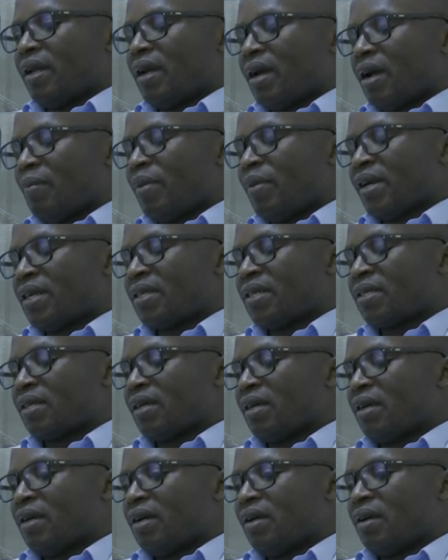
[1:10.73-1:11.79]
her breast,
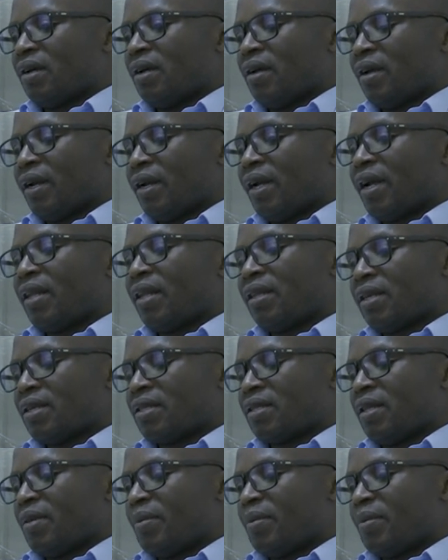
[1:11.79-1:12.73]
regardless the